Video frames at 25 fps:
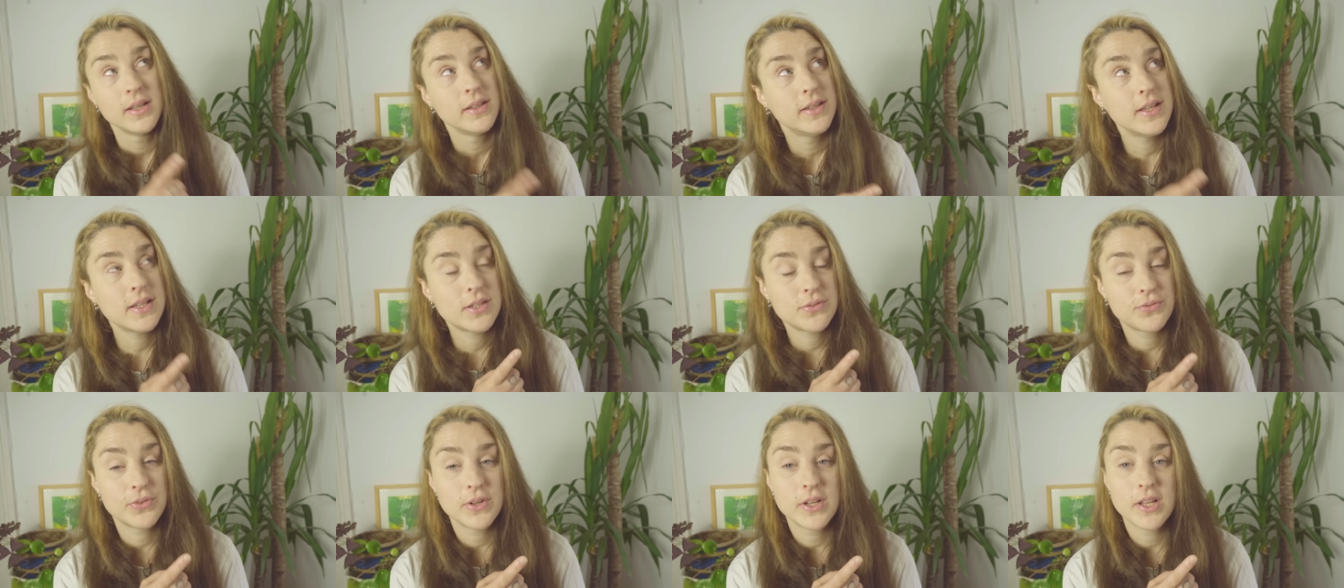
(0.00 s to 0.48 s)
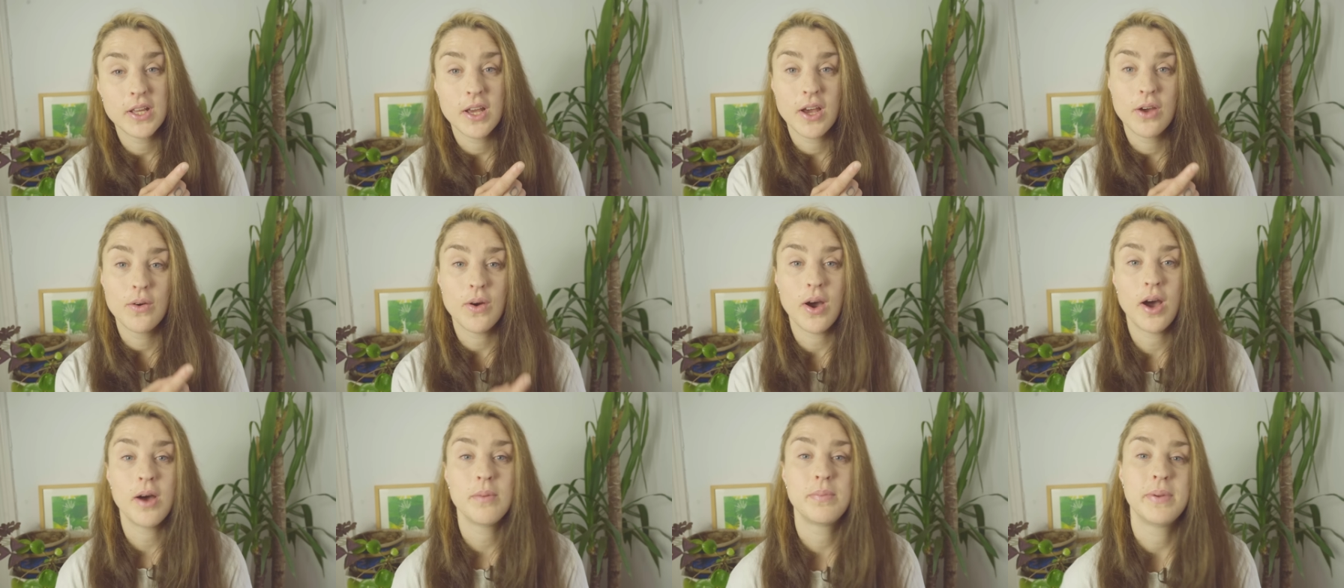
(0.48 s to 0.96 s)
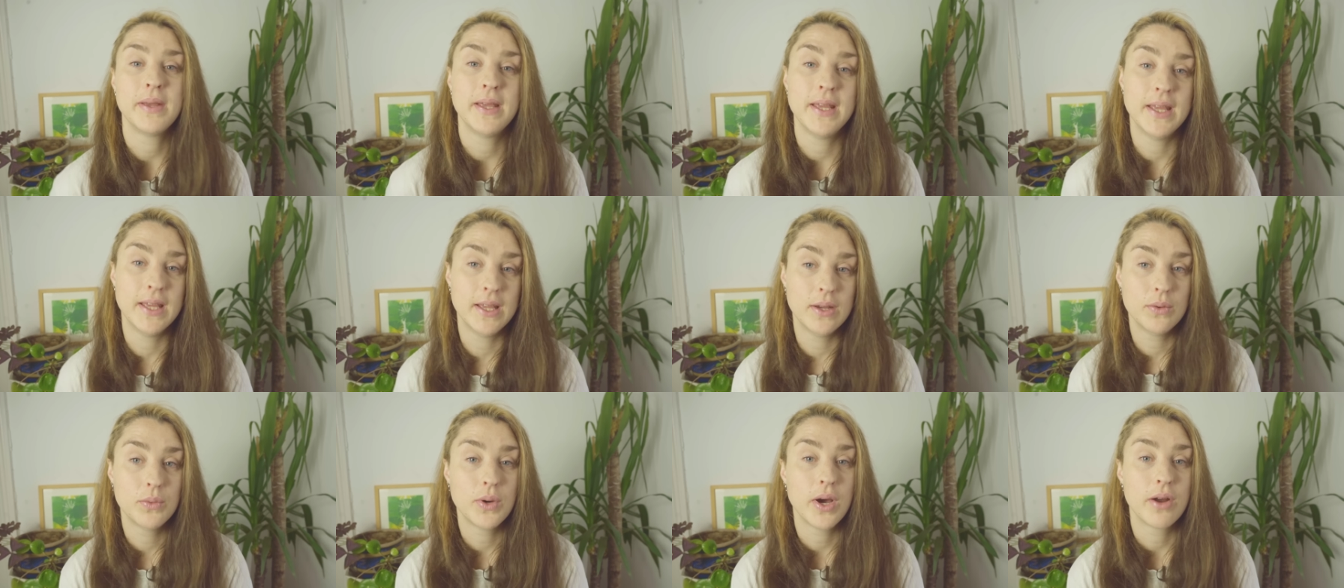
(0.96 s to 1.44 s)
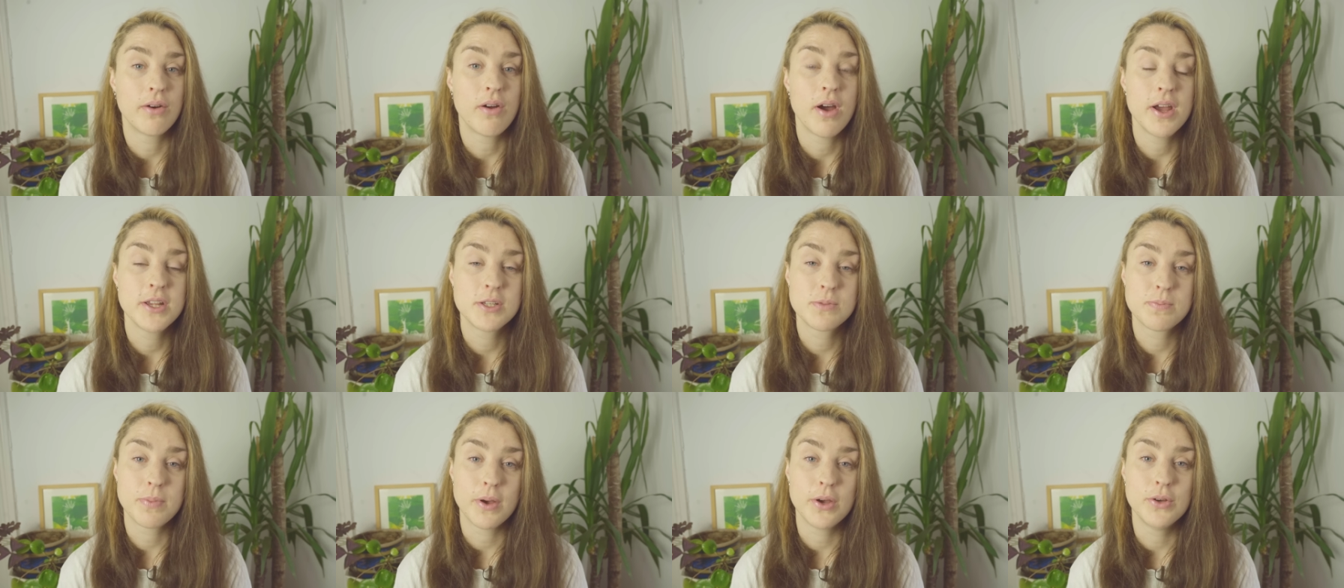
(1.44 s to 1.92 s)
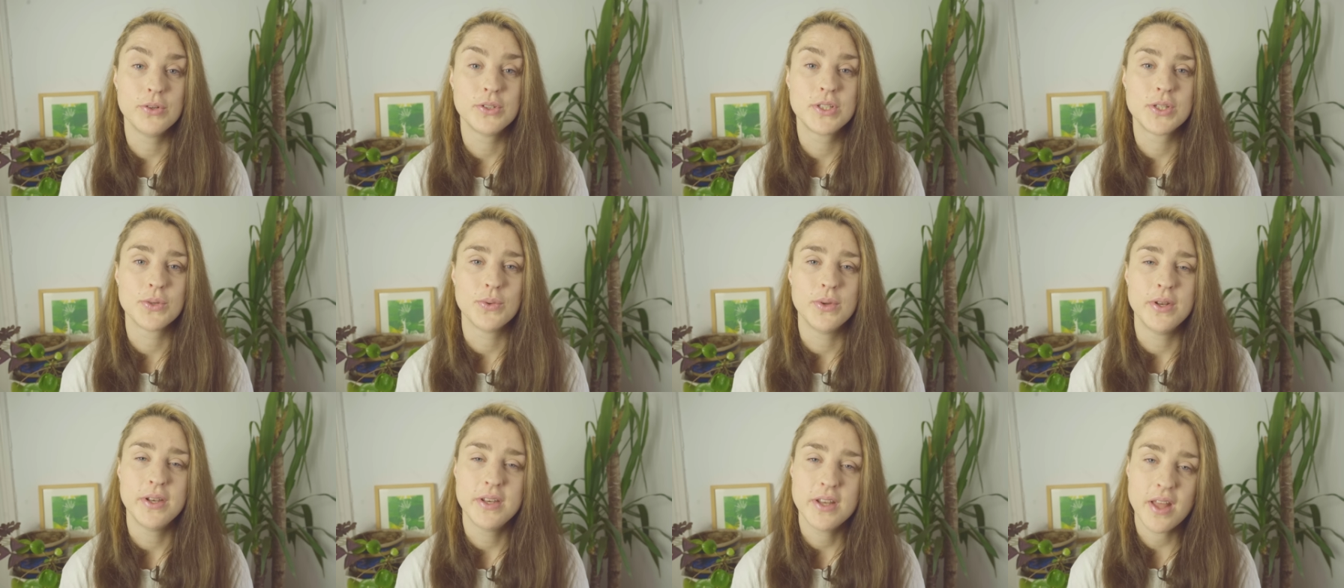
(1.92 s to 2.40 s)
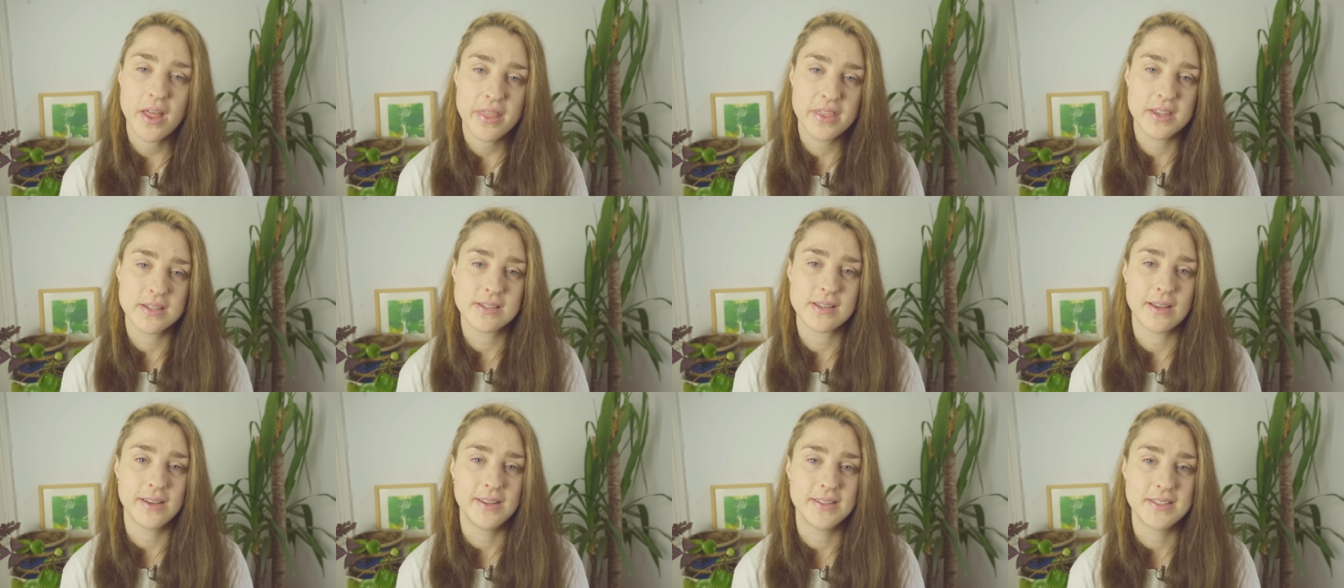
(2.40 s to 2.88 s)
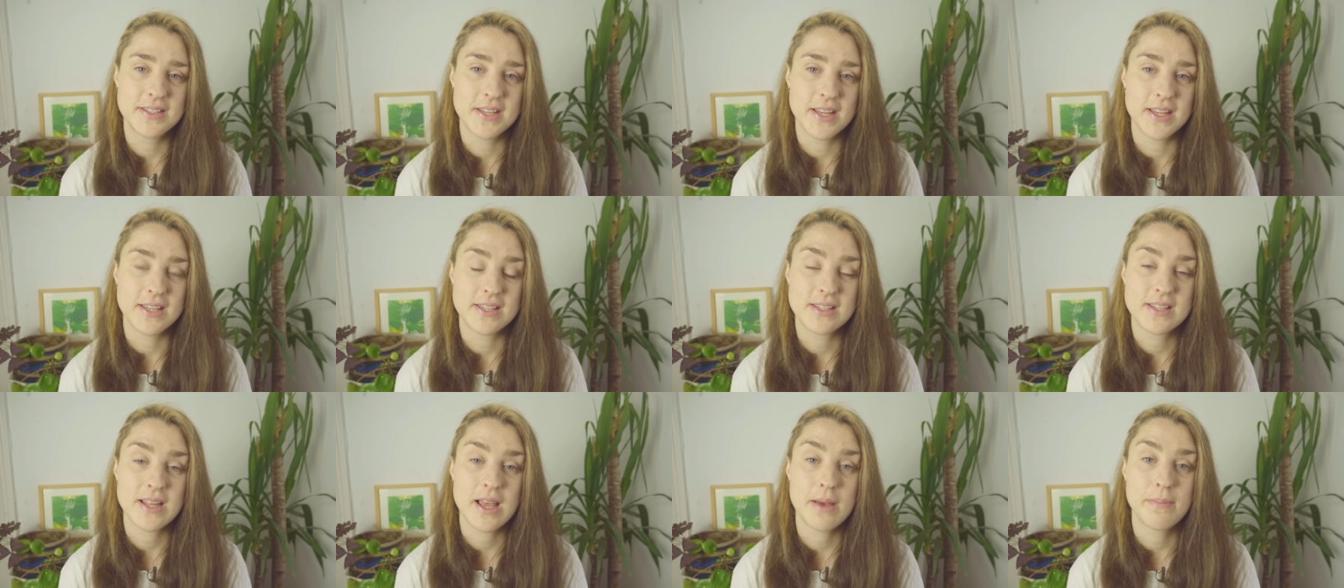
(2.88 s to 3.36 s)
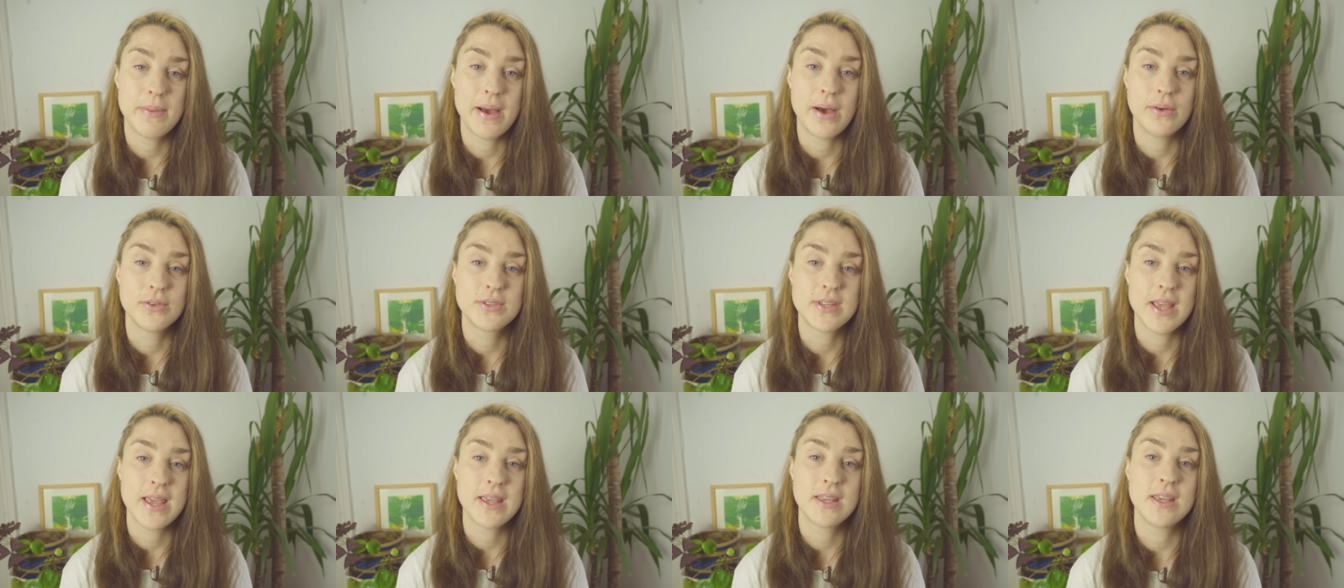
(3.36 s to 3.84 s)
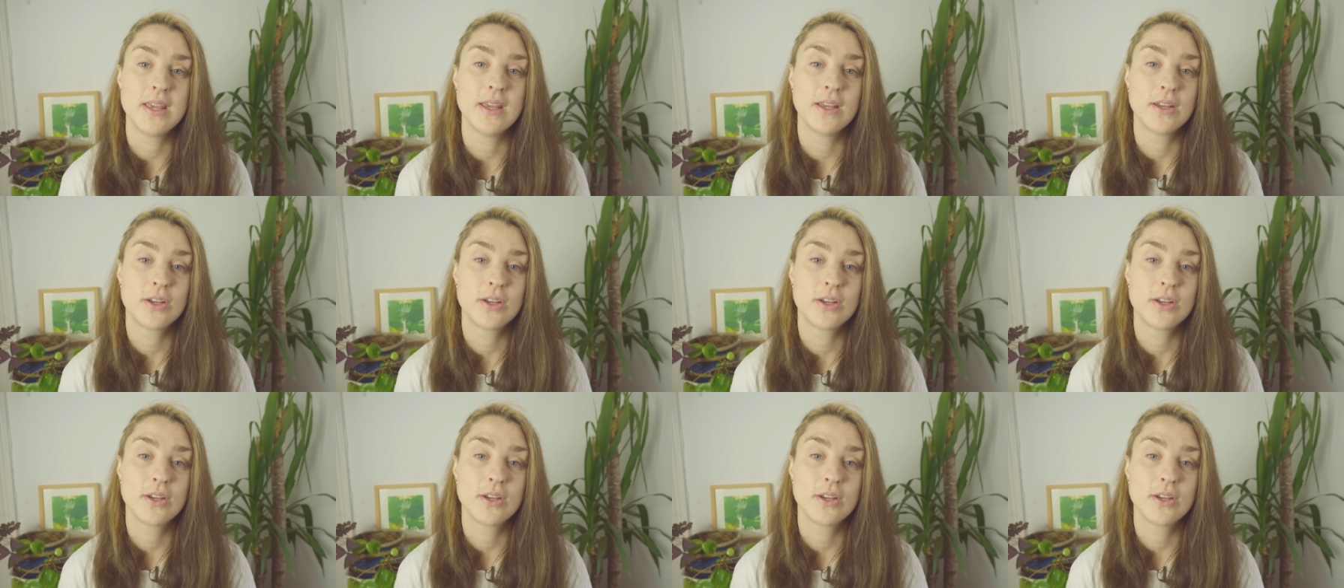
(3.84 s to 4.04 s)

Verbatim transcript: this video up here where I spoke to another scientist about taking